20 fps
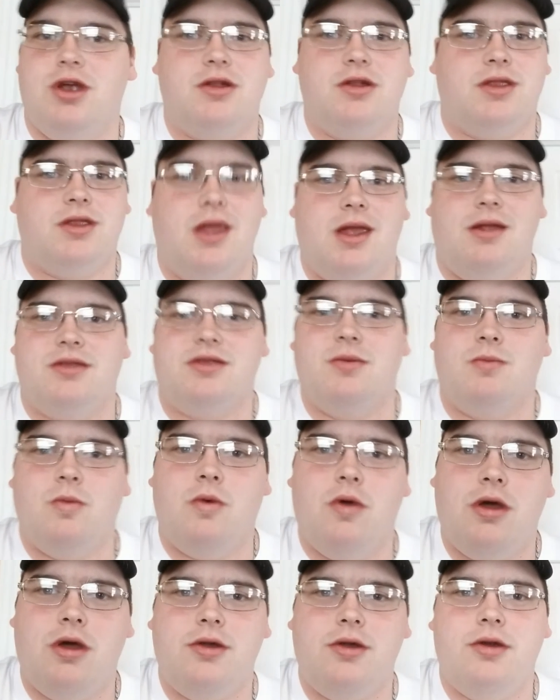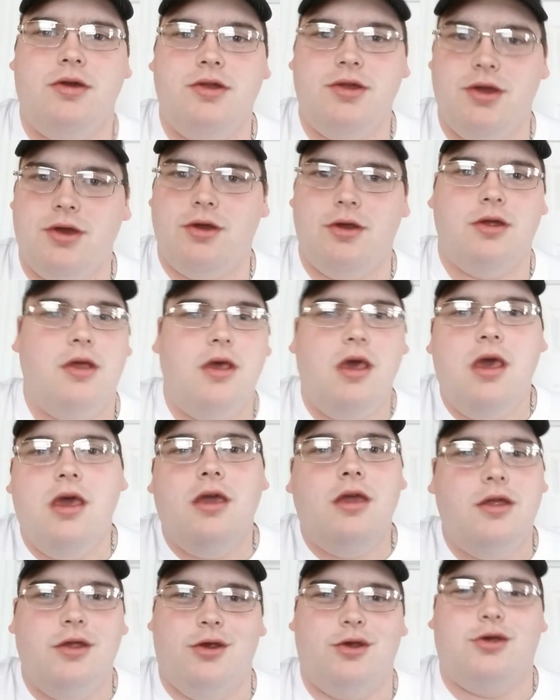chug down some water, and you're,
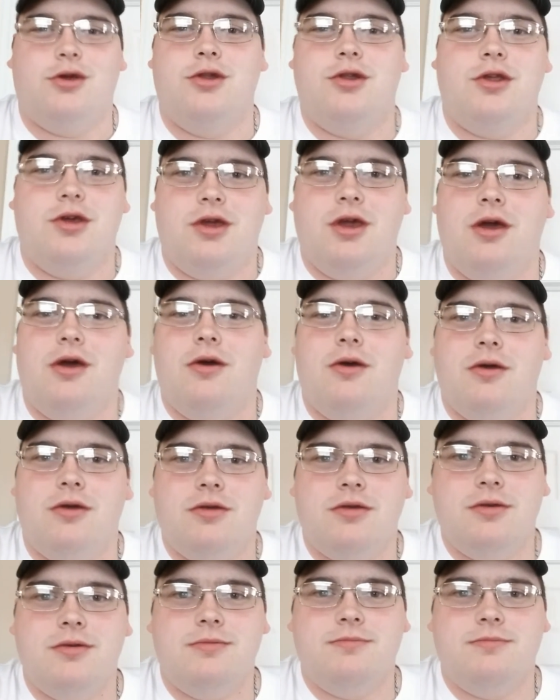you're good to go.